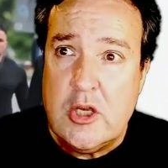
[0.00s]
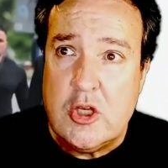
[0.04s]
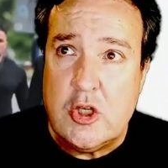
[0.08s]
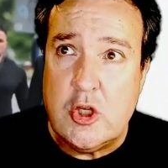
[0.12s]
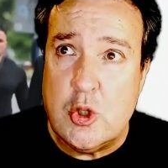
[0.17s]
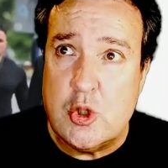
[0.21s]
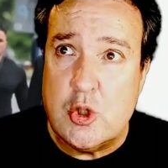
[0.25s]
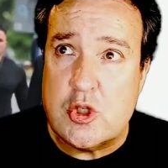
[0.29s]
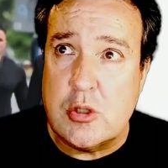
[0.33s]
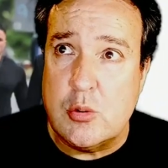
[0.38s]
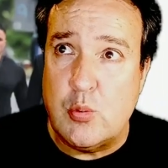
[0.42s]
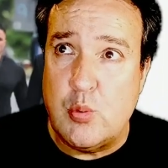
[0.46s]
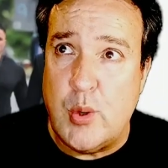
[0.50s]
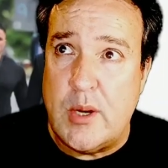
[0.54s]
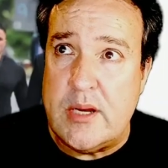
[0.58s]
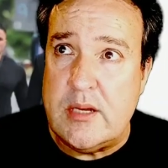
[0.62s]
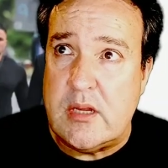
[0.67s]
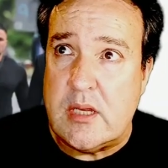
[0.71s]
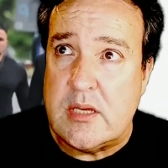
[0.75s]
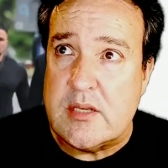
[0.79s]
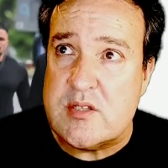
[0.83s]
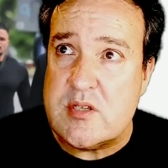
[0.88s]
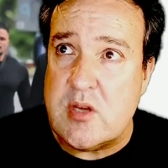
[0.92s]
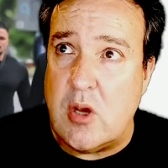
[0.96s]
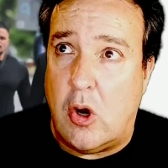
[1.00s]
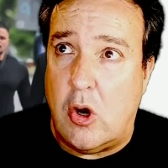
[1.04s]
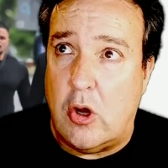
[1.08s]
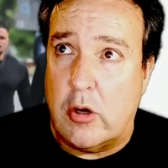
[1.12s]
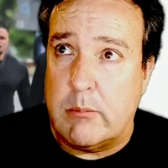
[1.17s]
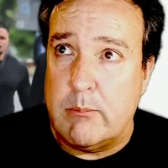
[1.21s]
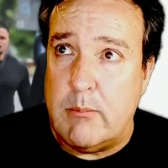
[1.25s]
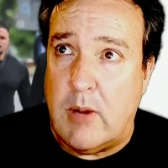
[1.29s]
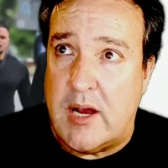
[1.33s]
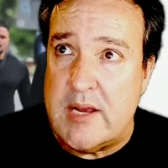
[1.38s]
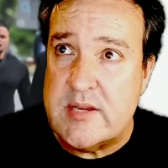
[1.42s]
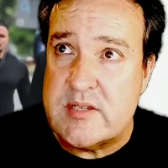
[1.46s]
You should read this
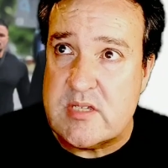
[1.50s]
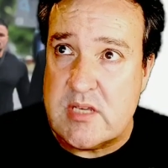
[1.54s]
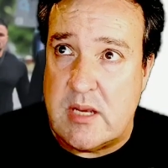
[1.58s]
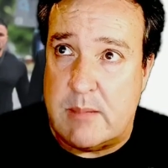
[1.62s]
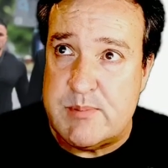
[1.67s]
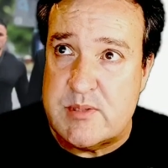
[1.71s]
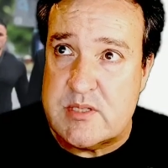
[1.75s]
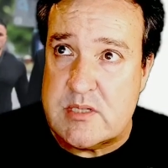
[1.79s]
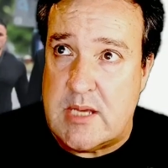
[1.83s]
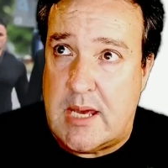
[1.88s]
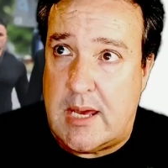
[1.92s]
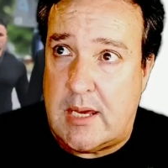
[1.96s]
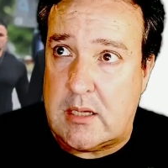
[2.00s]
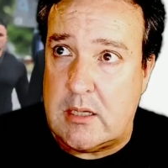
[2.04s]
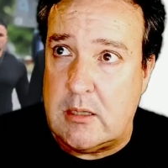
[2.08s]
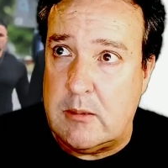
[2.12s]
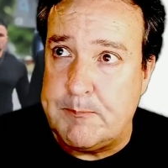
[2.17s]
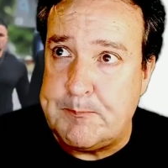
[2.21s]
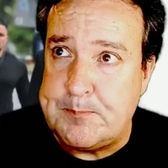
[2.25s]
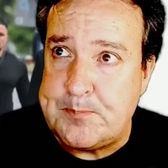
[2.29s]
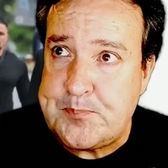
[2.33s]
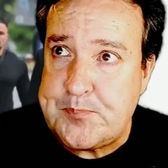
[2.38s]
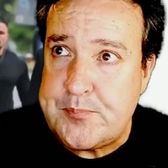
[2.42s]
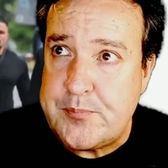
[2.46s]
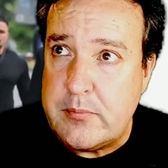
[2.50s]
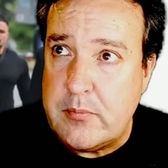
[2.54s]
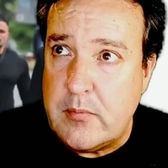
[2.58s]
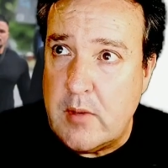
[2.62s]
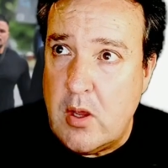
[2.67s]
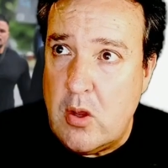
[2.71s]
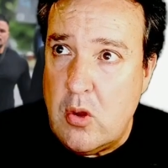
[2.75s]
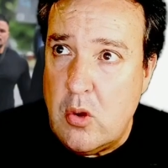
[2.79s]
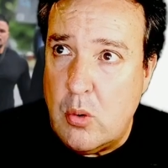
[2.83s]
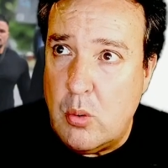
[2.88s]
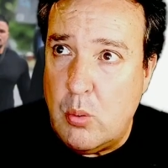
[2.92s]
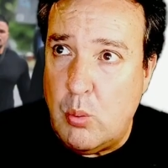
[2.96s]
on my Substack.
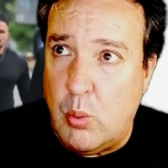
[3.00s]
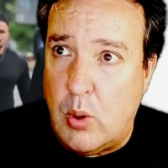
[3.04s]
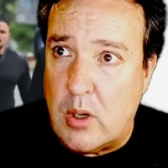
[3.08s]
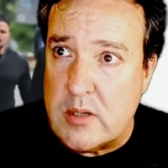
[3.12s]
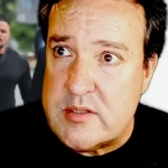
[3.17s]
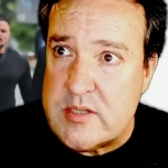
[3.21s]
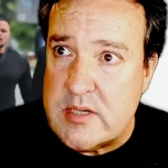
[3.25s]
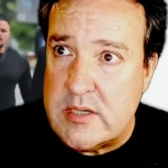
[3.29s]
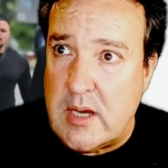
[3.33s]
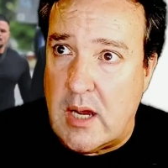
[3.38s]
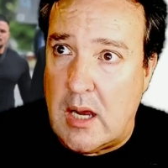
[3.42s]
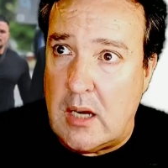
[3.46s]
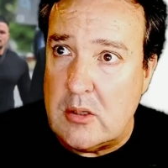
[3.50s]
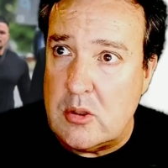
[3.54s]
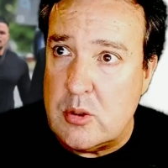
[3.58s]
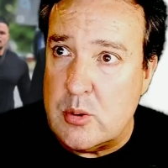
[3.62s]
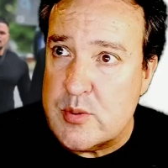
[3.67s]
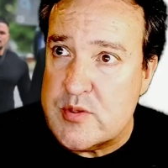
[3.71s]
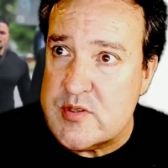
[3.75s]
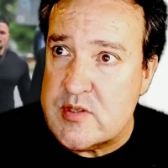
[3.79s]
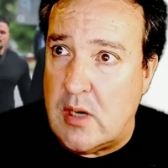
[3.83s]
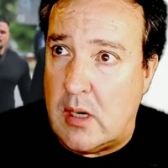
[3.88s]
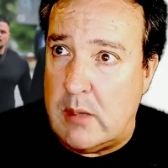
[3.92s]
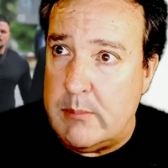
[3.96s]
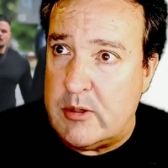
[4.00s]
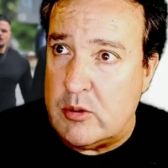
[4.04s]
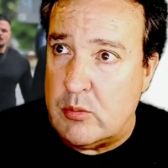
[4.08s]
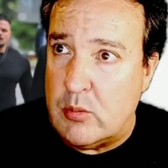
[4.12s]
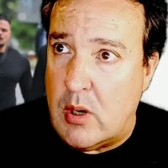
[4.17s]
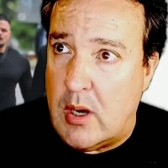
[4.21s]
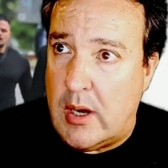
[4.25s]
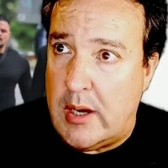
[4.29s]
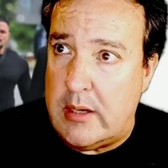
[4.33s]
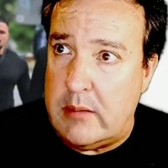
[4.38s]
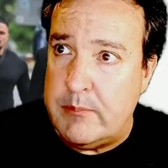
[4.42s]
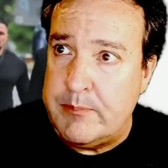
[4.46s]
What did Uncle Simon
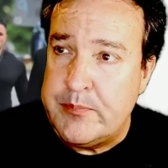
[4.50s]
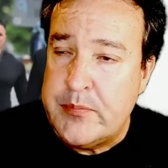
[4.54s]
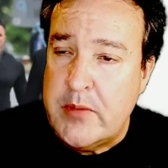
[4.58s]
write?